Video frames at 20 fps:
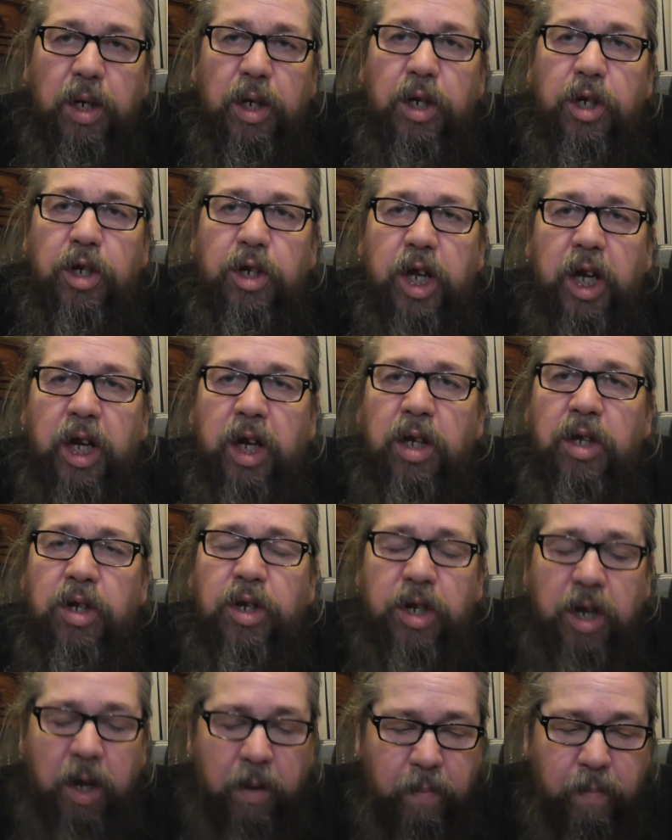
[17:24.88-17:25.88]
stick in
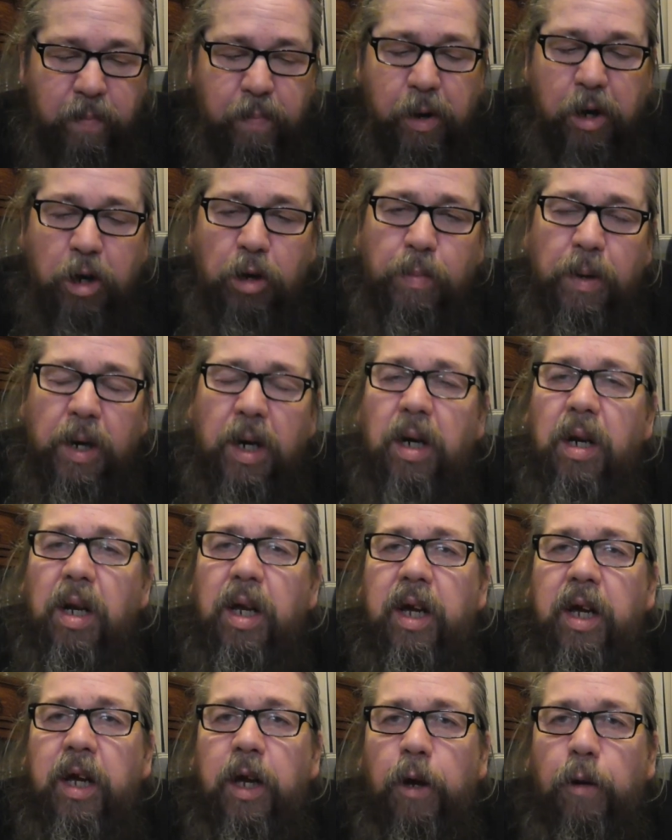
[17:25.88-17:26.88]
some pearl
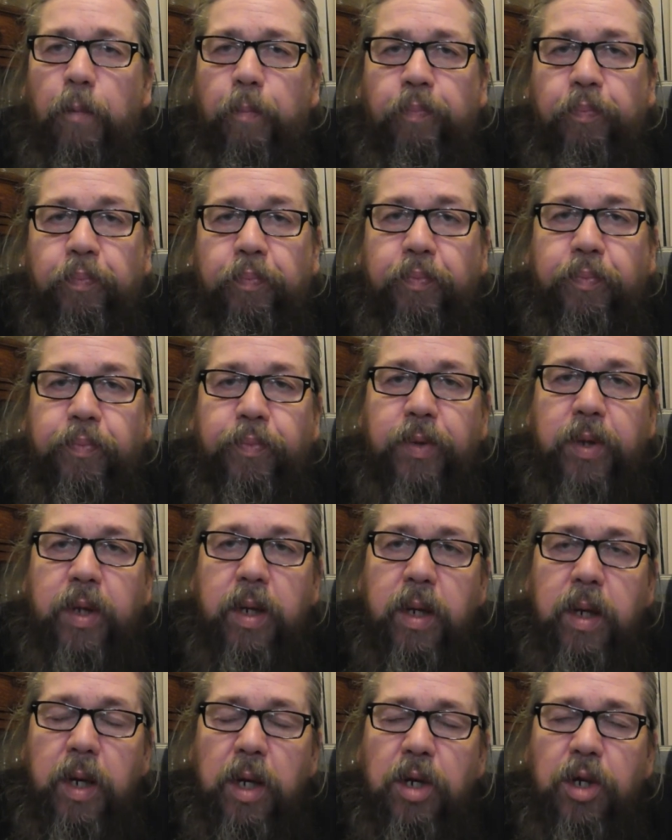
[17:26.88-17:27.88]
barley,
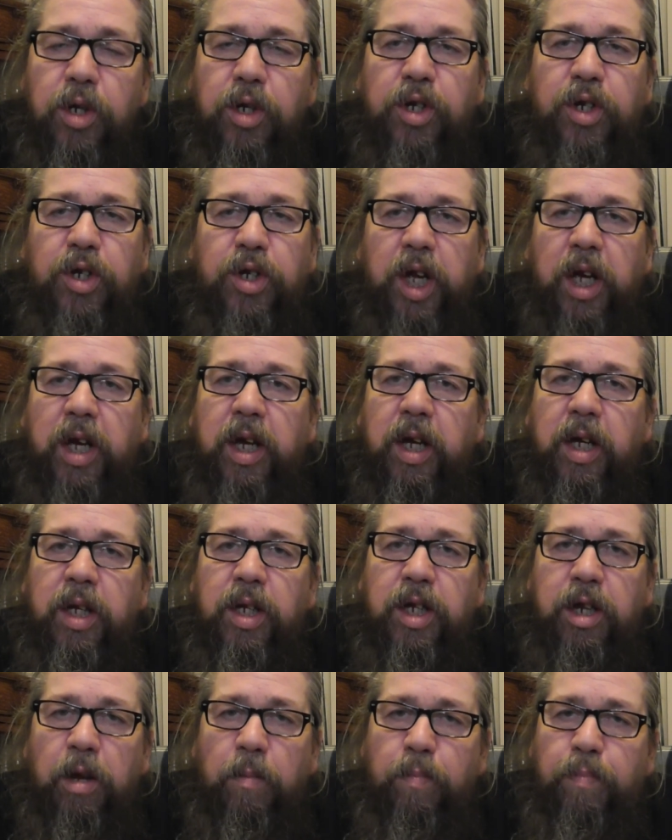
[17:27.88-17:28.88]
stick in
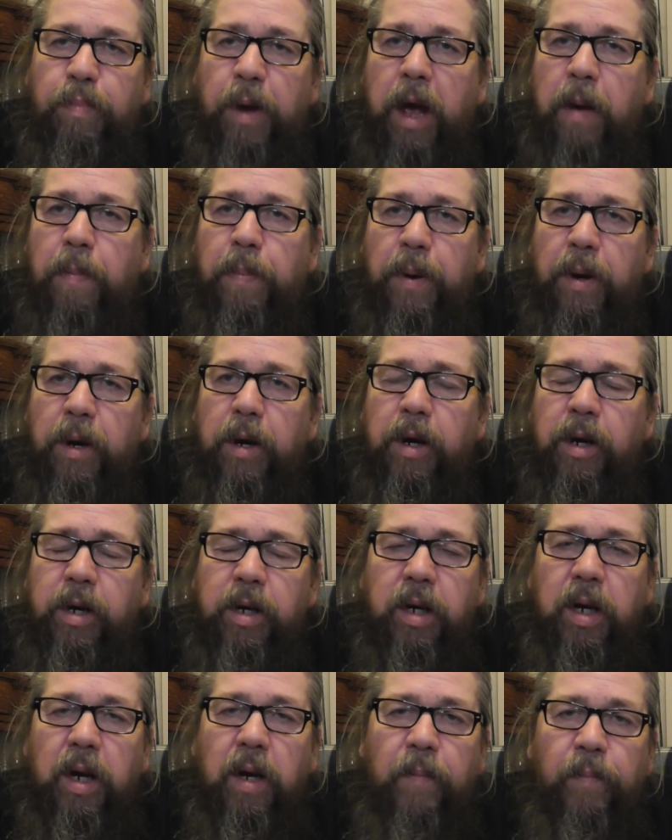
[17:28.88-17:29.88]
some pepper
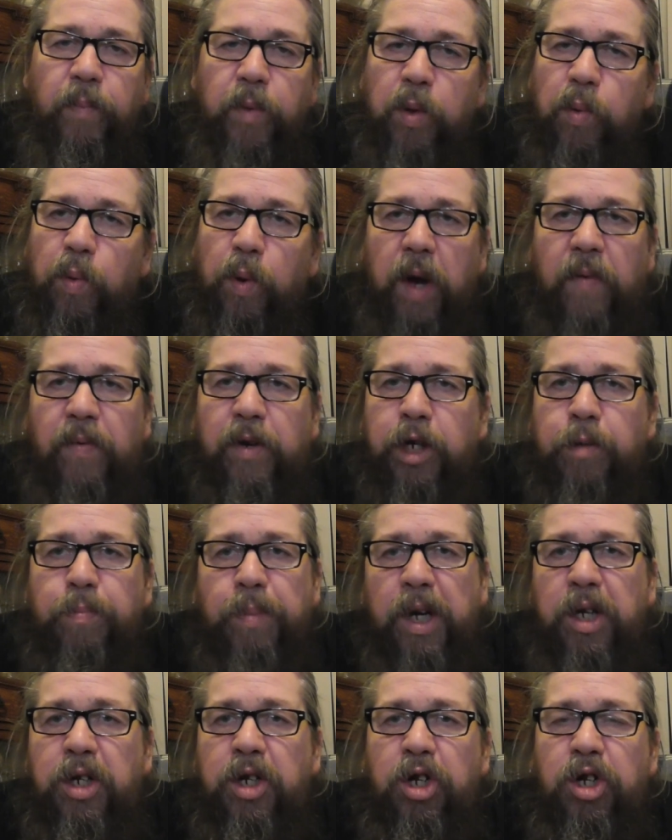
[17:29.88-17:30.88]
and whatever
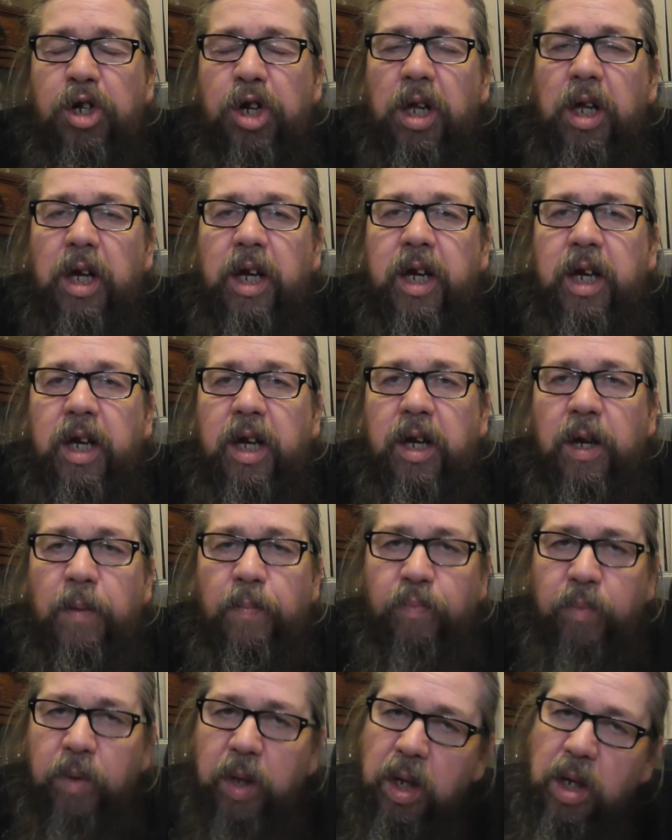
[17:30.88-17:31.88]
spices you like,
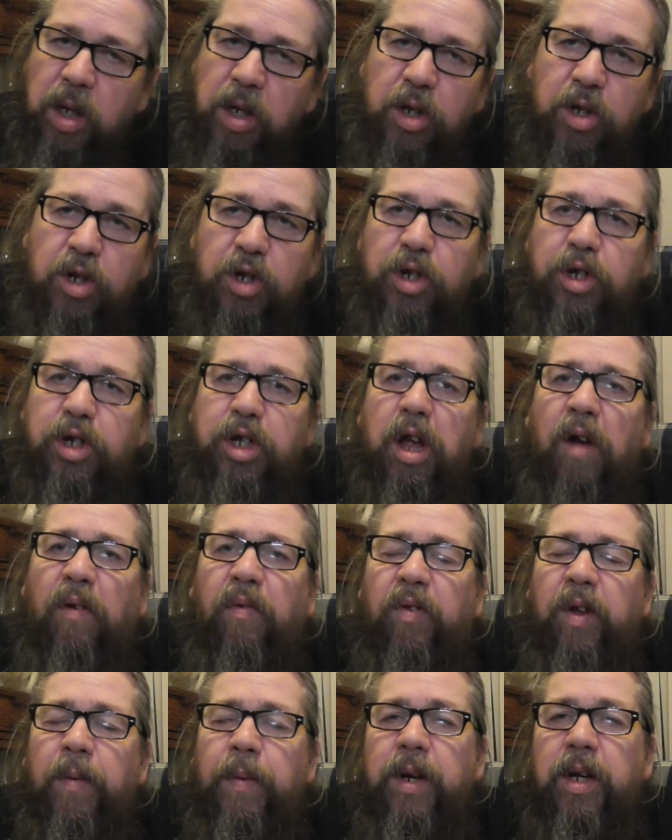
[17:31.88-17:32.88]

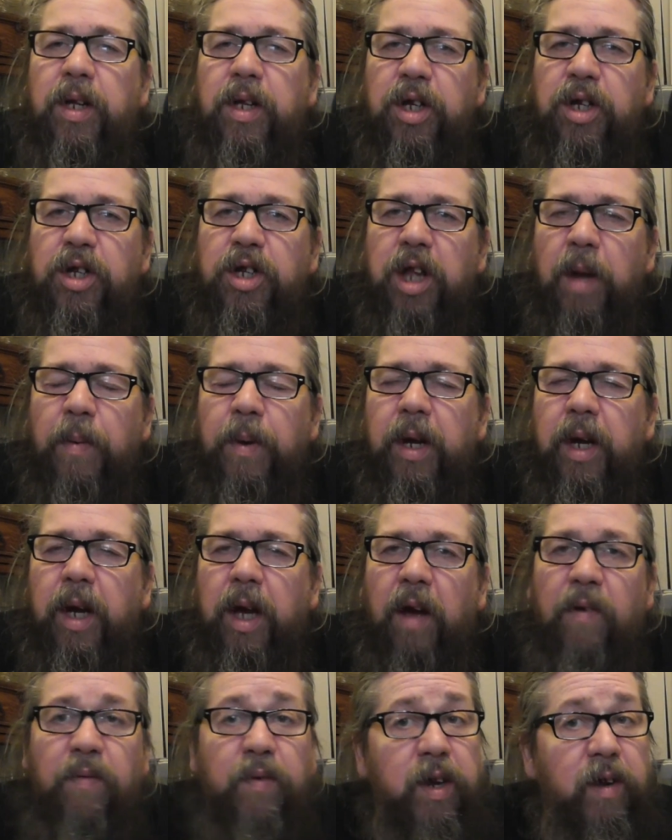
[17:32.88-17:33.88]
stuff them into the stomach
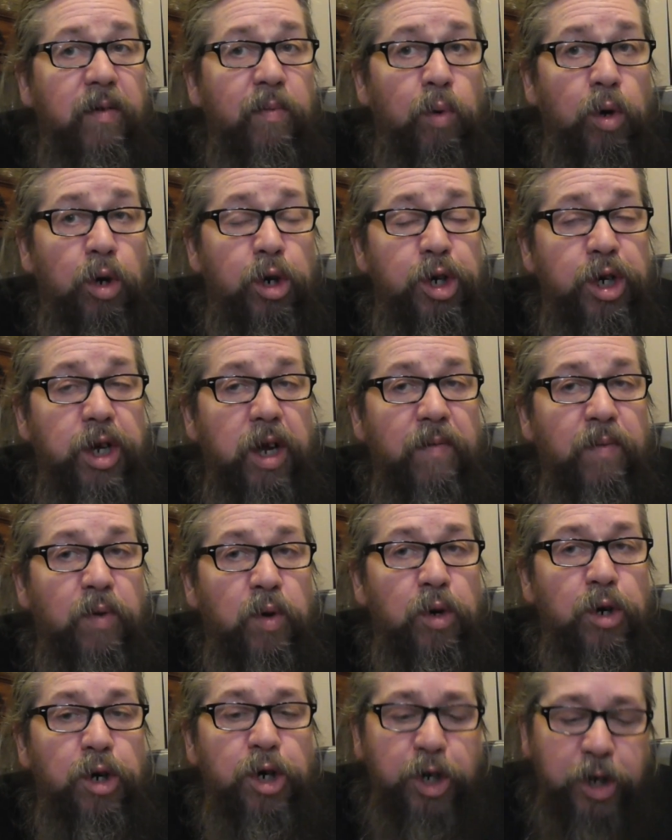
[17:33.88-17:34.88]
after you've washed it, of
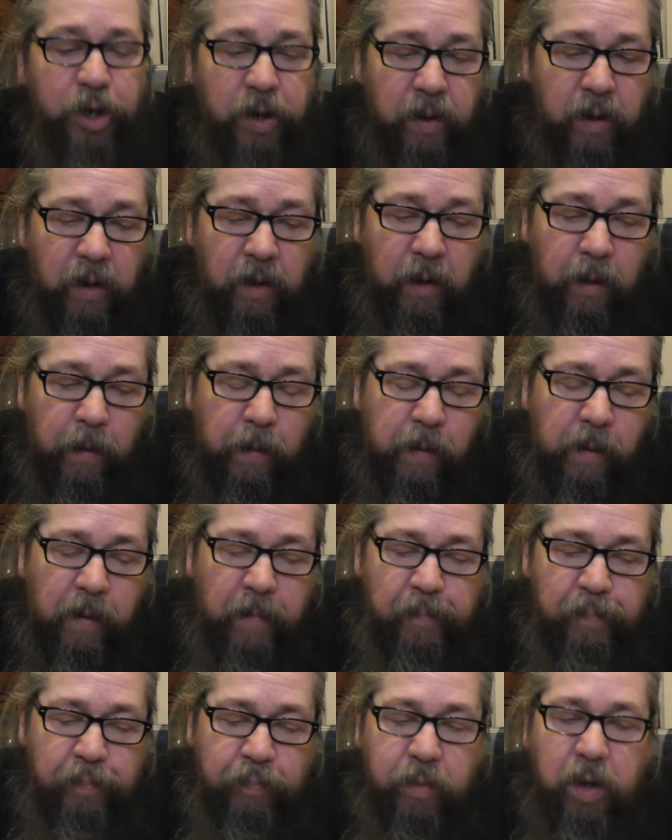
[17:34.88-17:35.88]
course,
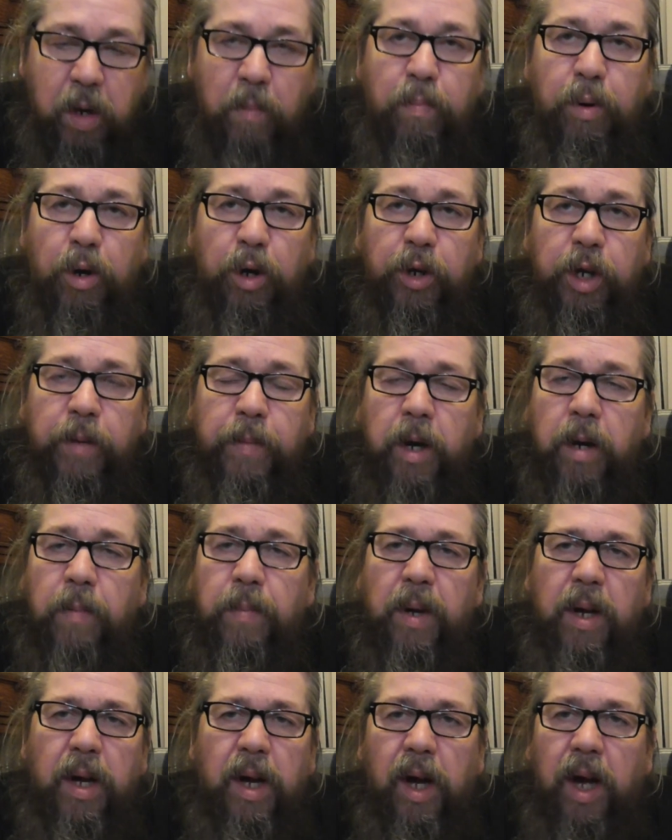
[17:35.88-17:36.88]
boil them
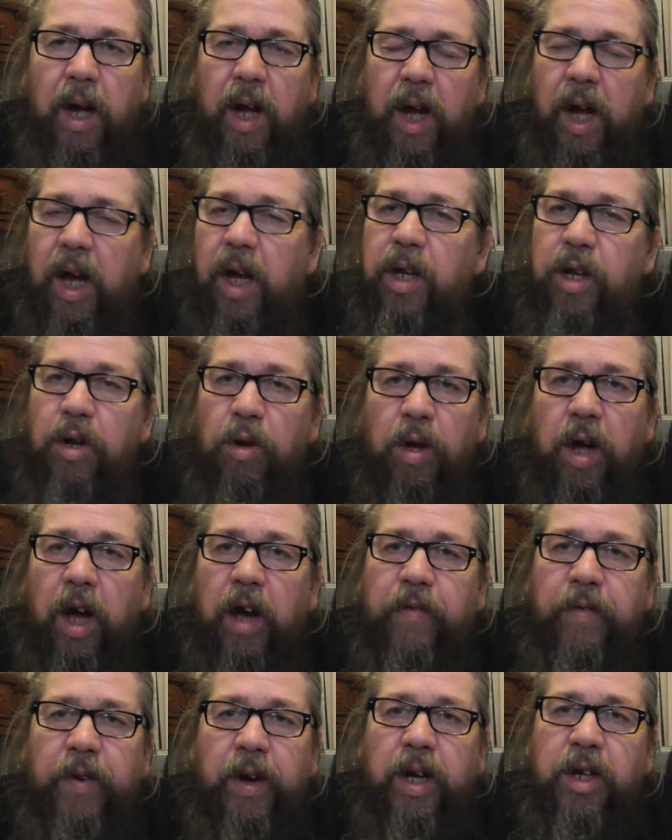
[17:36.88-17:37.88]
up, and you'll
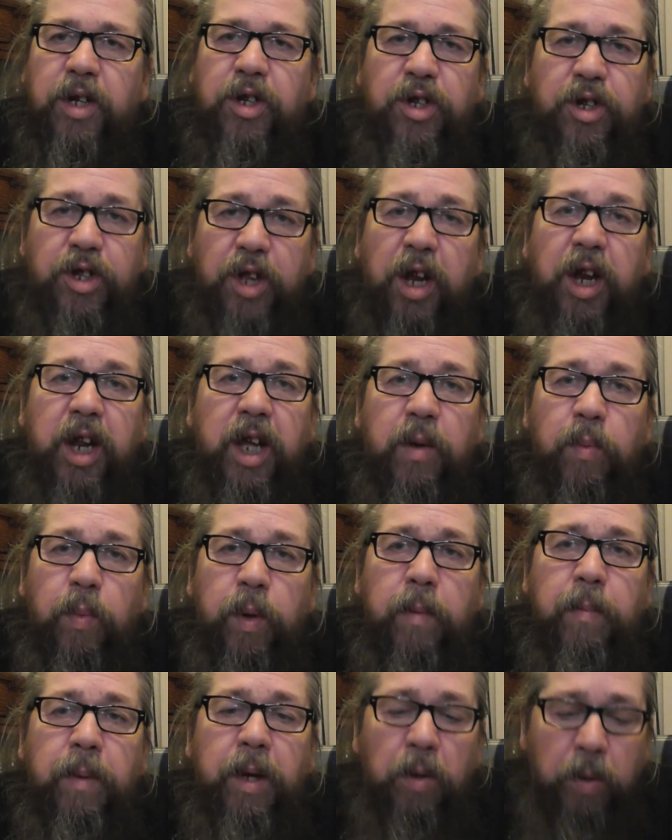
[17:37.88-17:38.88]
have a stunning
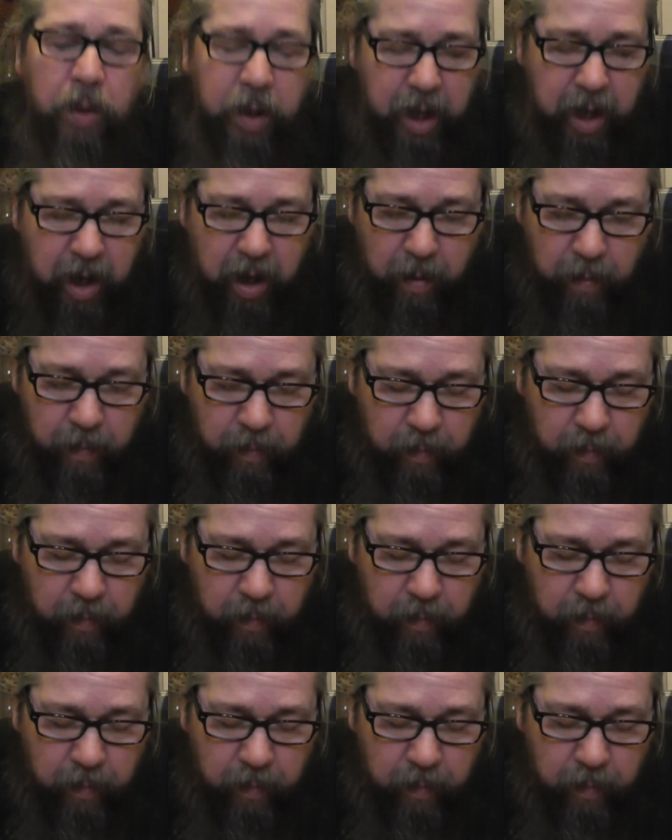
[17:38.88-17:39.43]
wee meal there.